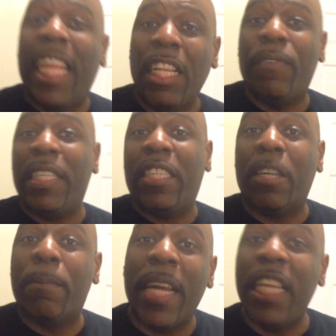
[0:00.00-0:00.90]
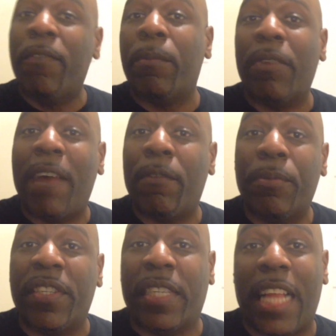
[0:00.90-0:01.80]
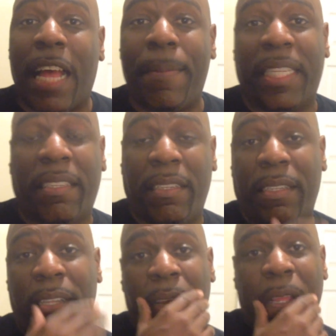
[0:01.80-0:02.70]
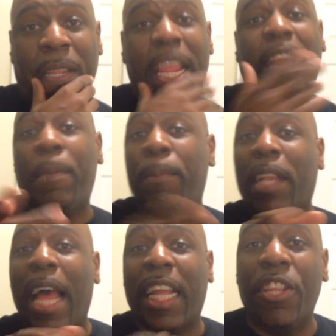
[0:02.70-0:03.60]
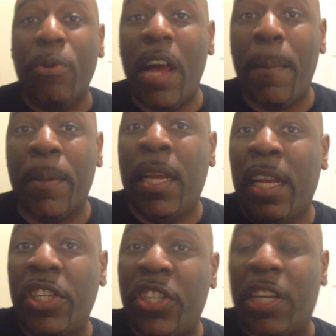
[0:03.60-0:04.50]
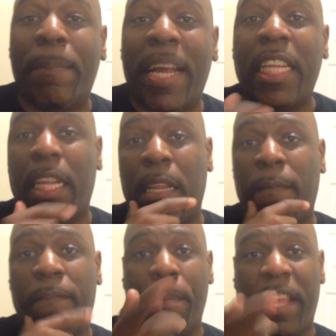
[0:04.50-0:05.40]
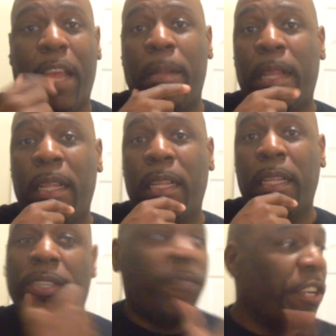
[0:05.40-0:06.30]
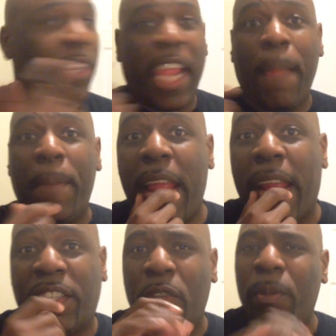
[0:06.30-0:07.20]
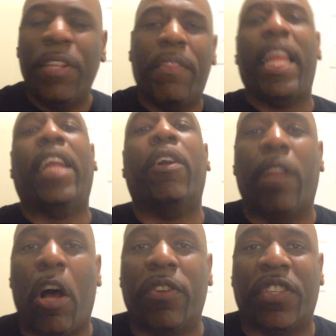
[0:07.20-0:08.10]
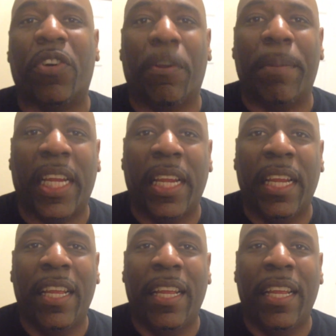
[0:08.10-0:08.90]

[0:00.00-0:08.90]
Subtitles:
Hillary took money from private prison lobbyists. Yeah, the people locking you up, she took money from them to run her campaign. So what do you think her laws are going to be?